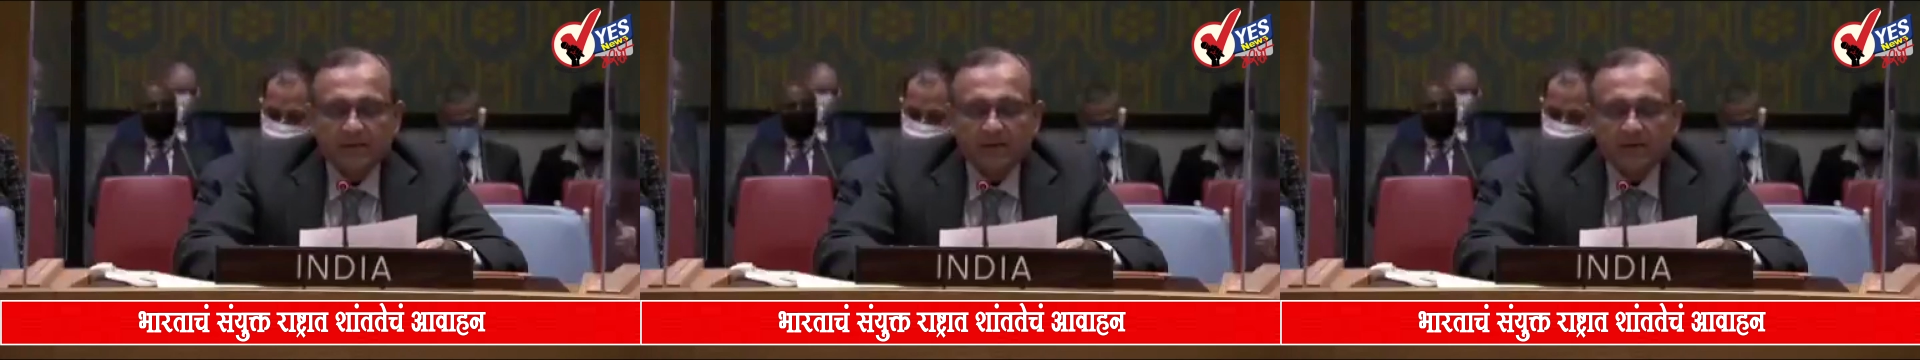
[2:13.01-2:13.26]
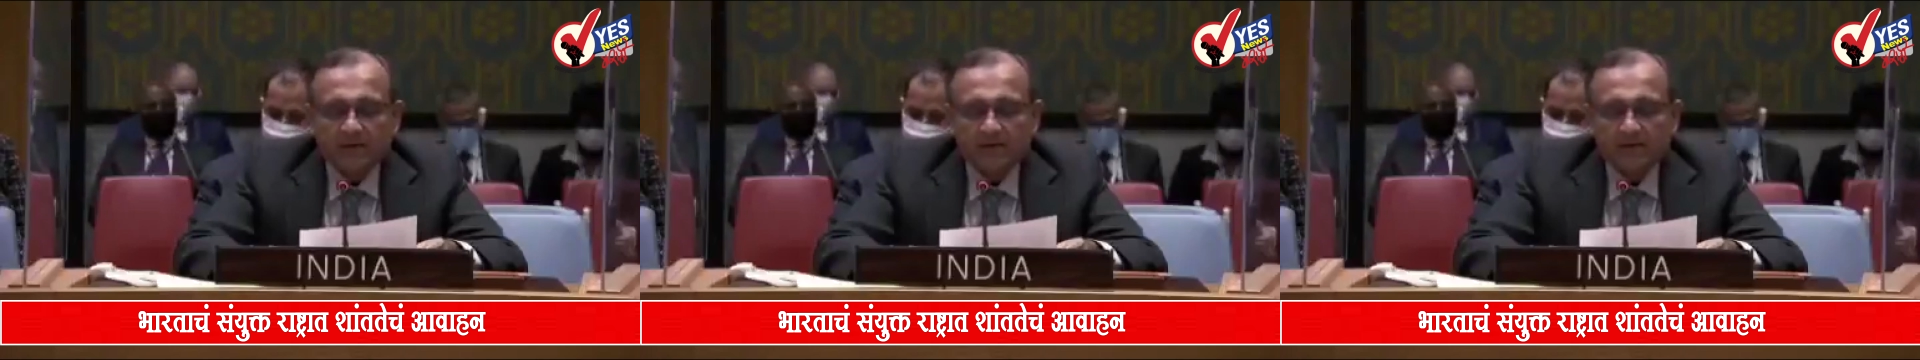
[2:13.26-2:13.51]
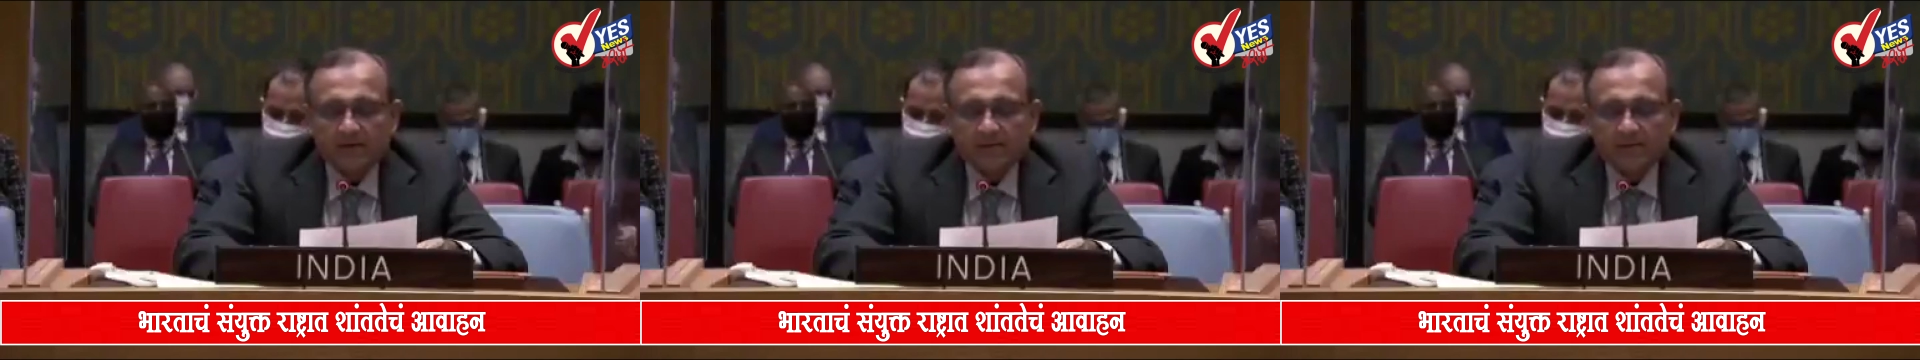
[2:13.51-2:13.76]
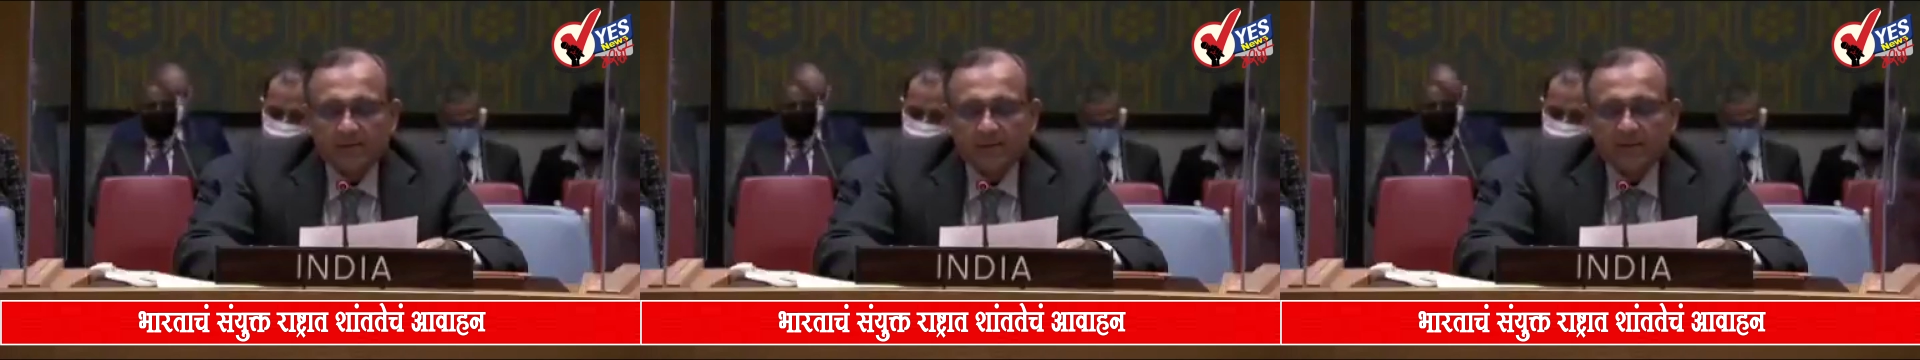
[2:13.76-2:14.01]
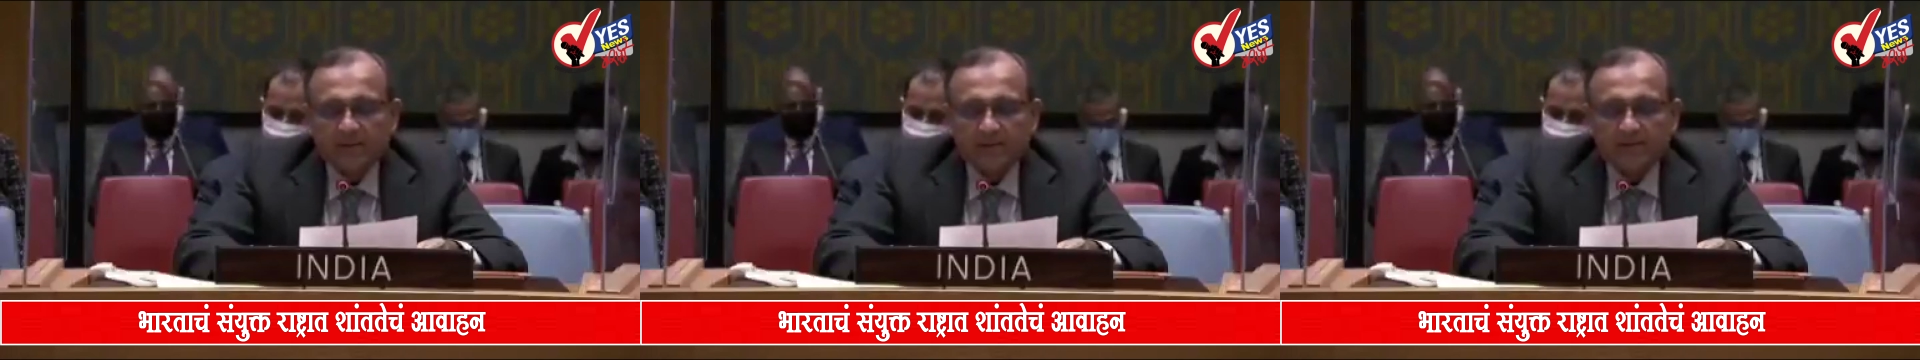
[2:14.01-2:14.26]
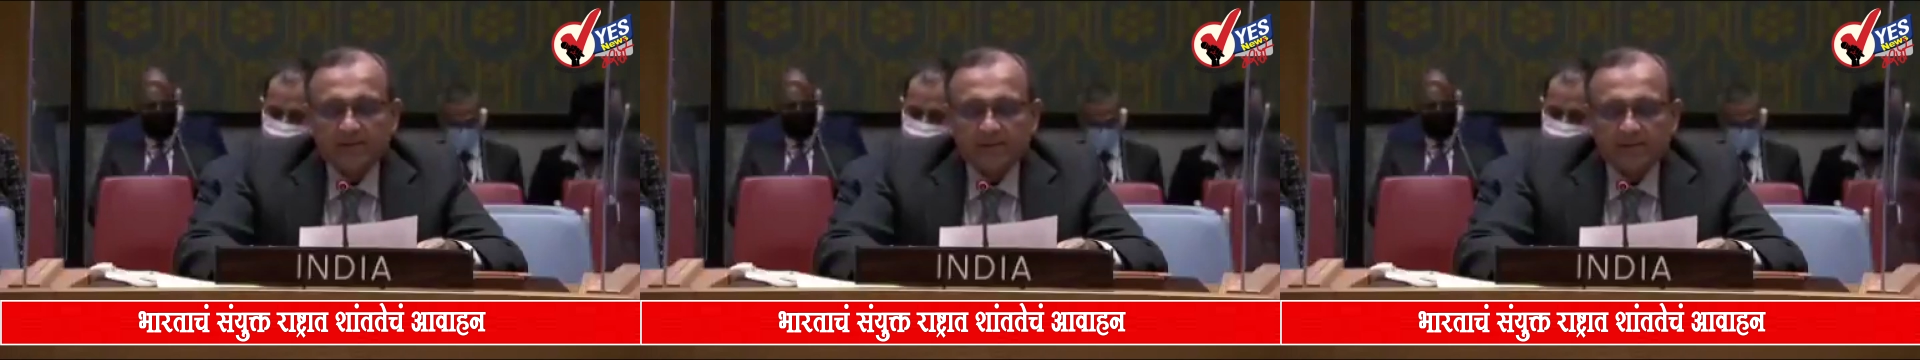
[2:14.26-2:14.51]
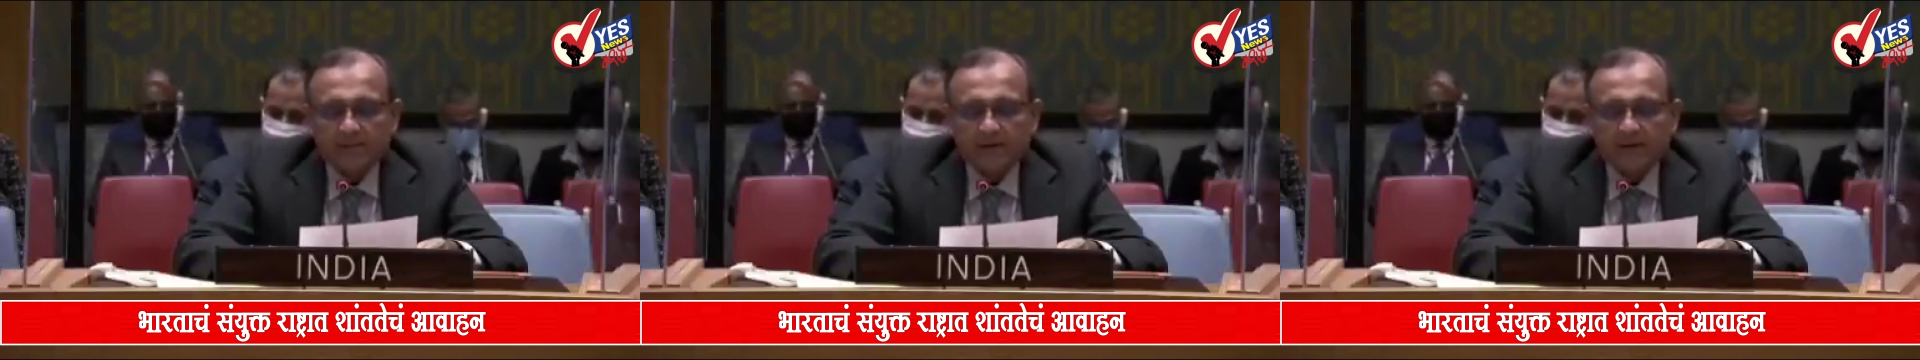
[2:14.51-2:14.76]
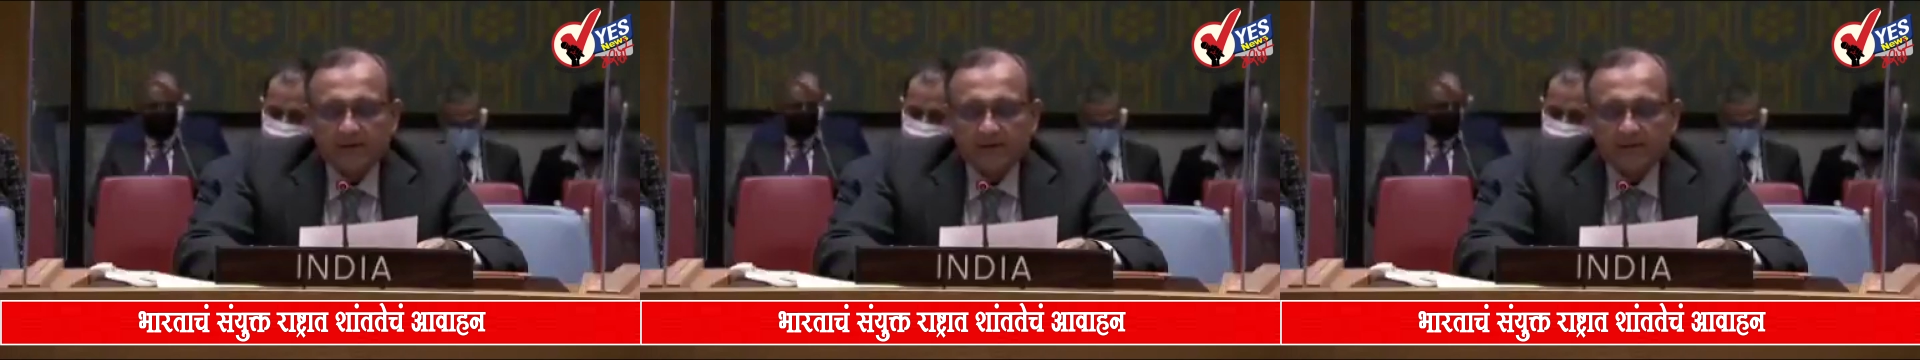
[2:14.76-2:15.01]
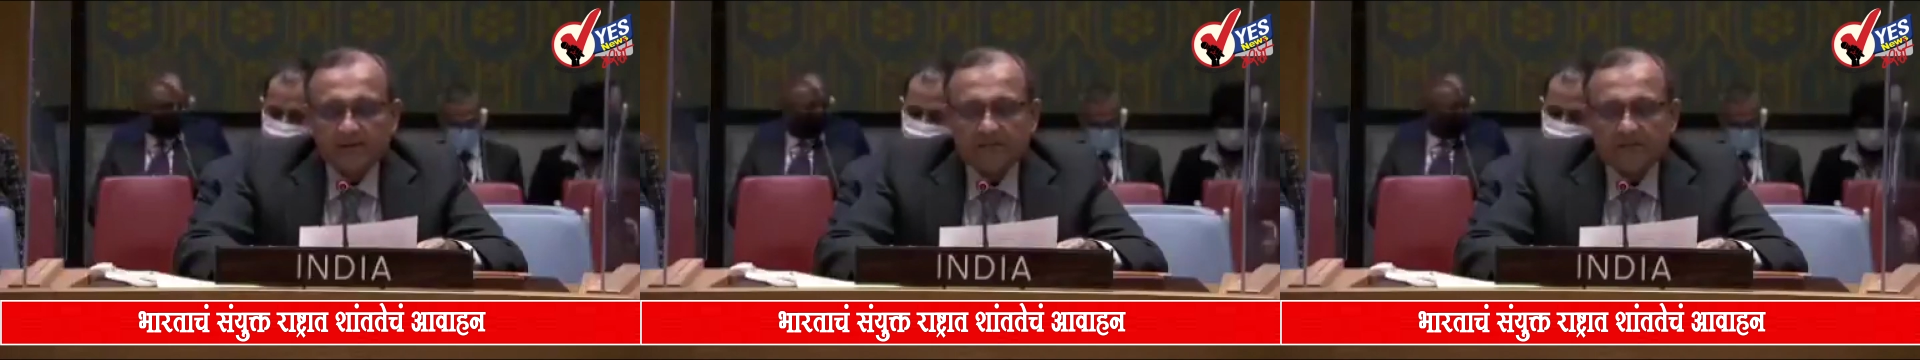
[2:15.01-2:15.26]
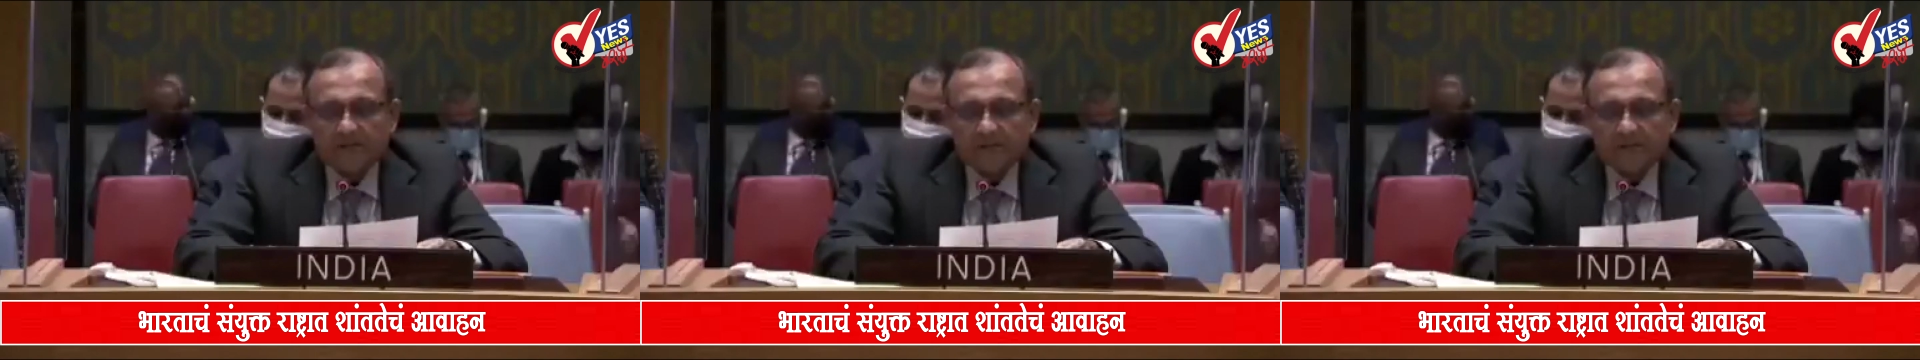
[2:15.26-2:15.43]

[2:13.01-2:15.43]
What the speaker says: dialogue between the concerned parties.